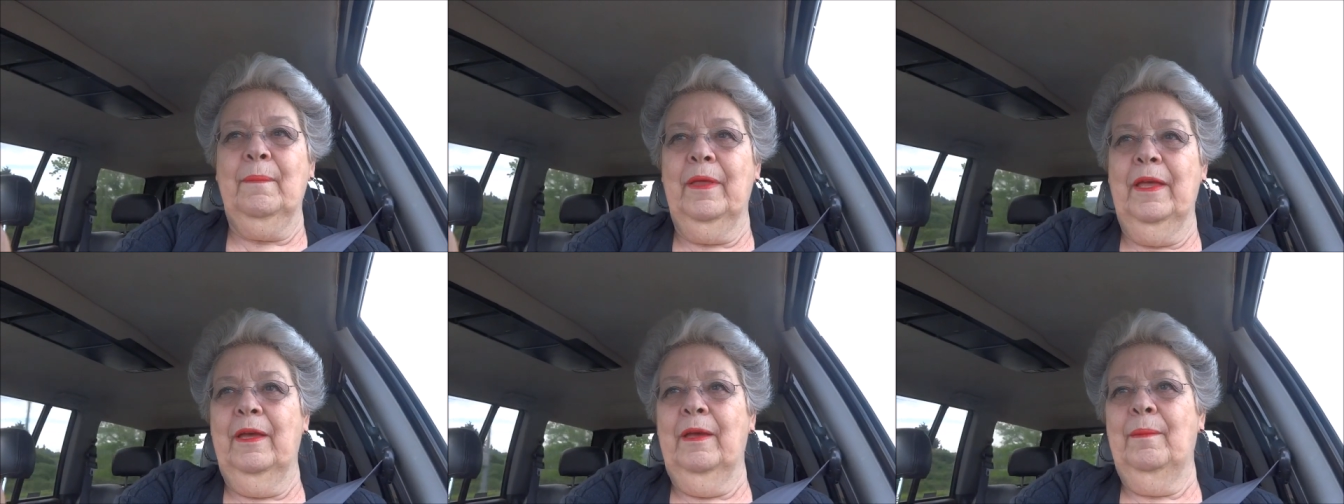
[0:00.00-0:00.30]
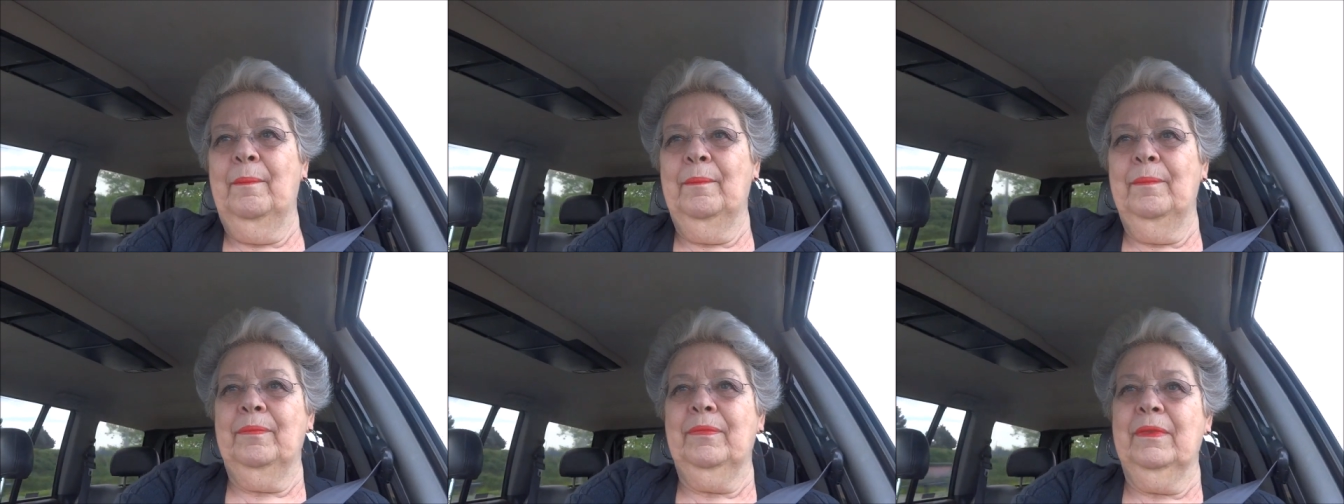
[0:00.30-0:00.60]

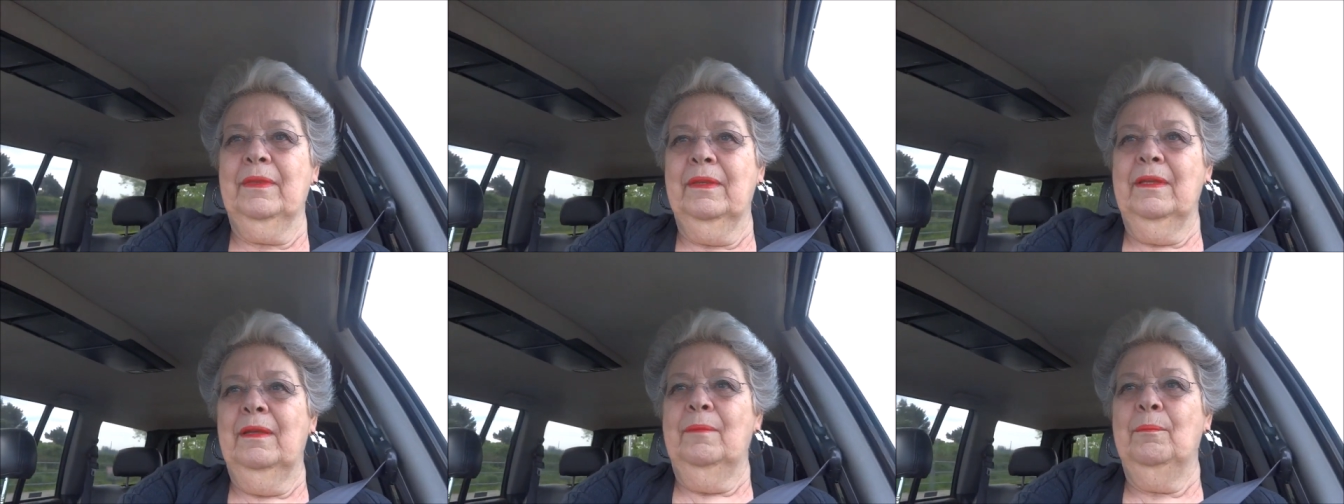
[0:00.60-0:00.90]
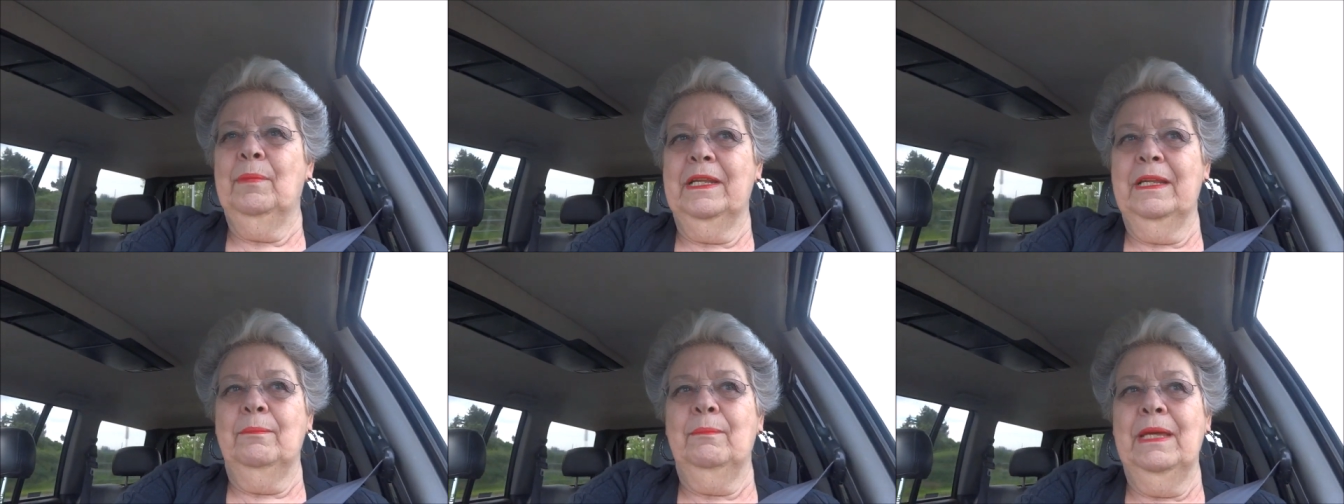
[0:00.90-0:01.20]
Um,
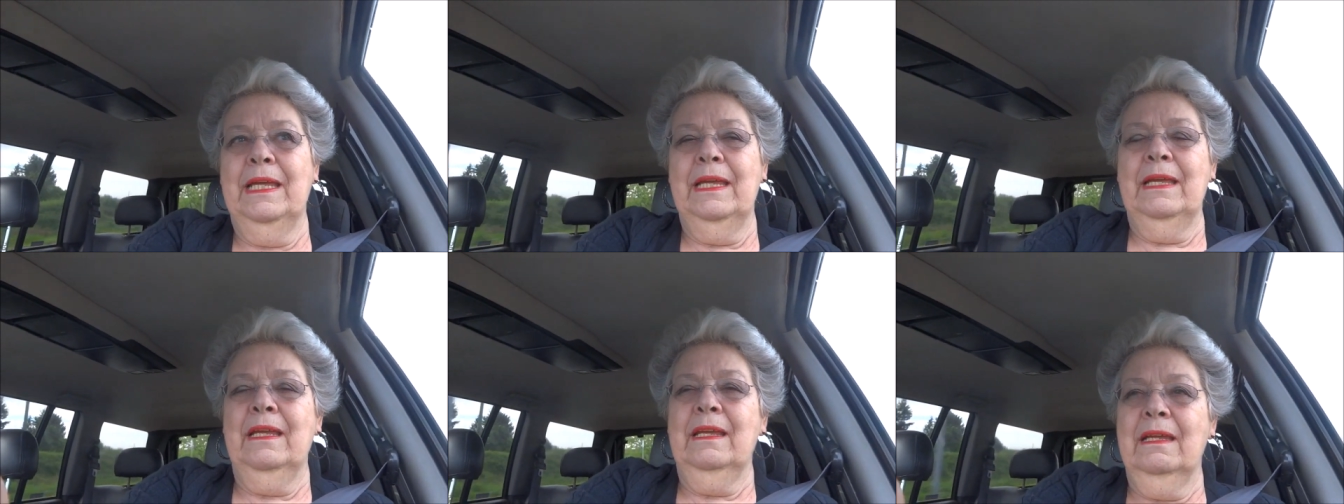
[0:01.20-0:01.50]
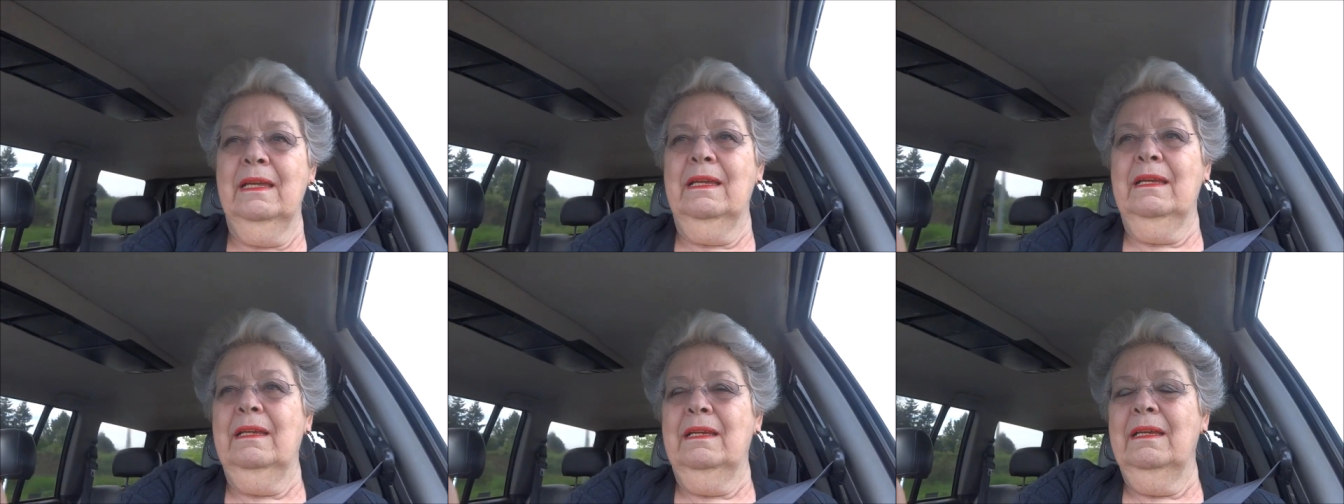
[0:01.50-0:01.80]
but it may
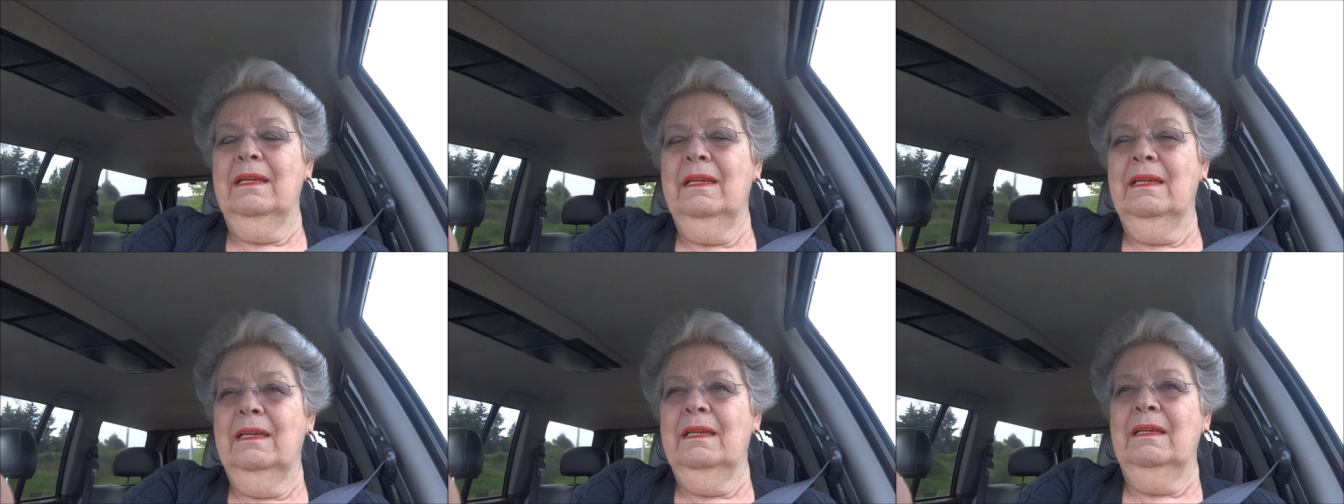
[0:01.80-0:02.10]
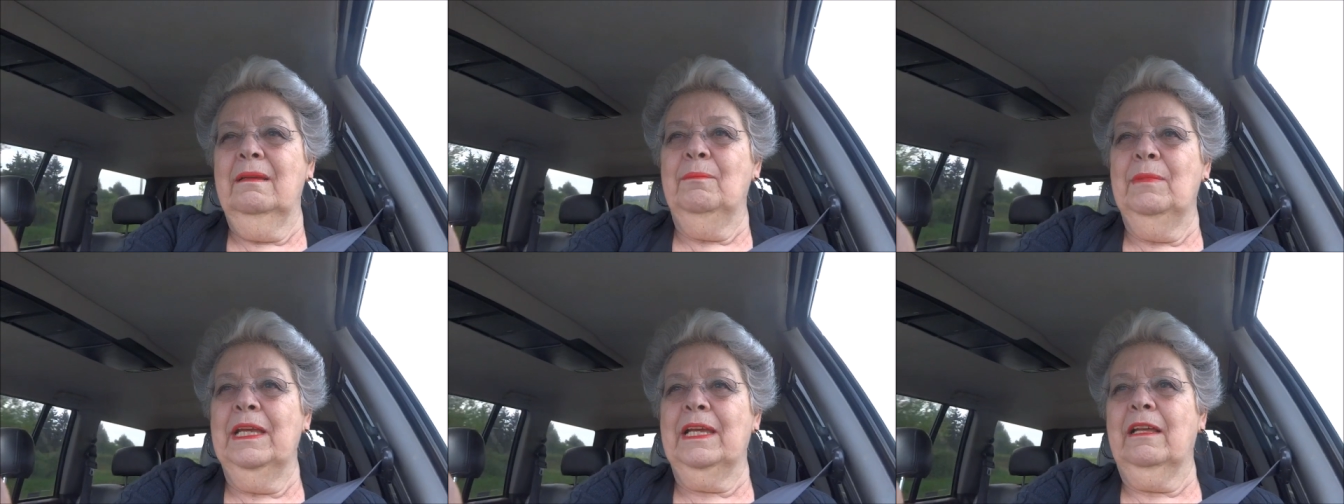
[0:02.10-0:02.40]

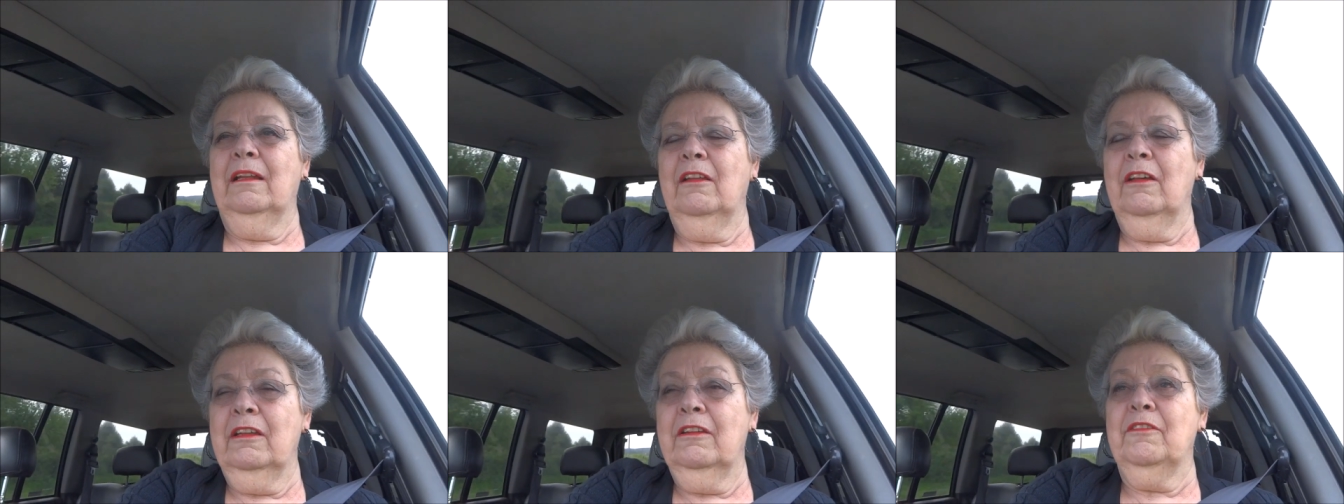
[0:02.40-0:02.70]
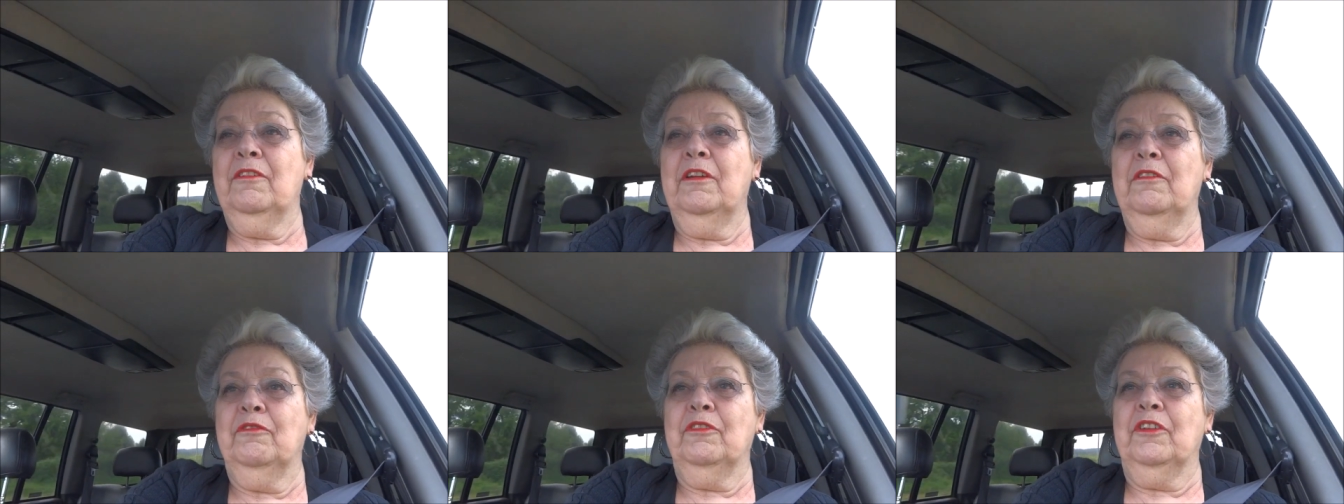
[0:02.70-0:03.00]
make a lot
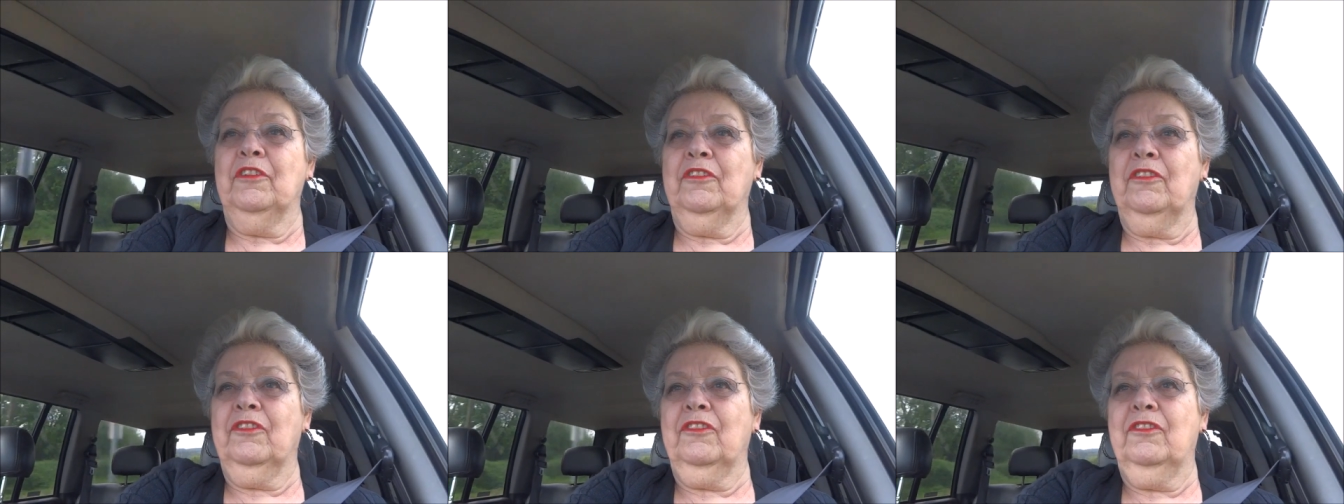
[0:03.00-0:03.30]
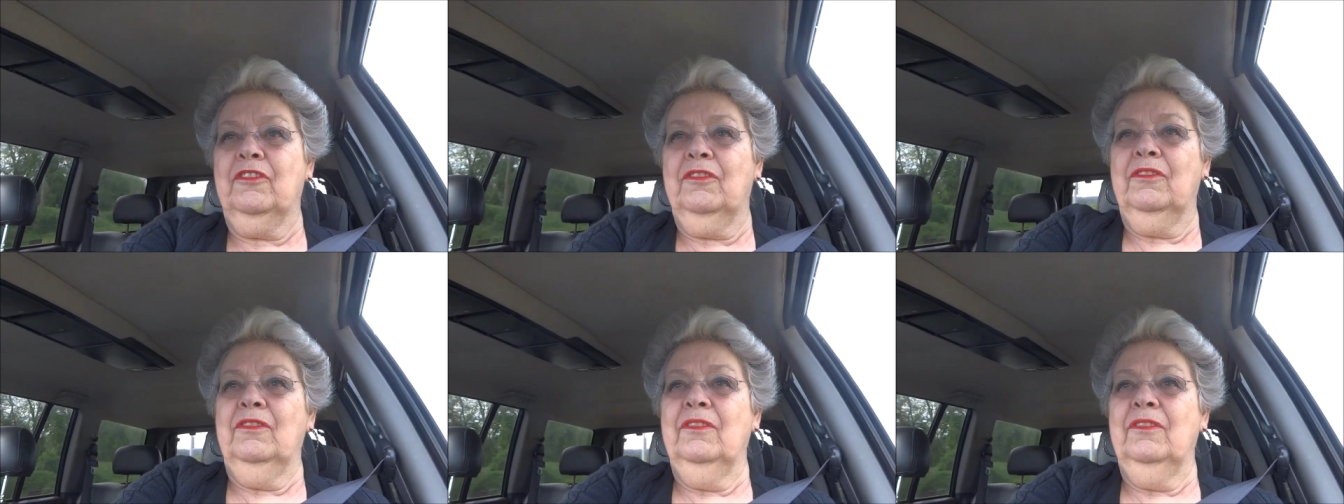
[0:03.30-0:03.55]
of difference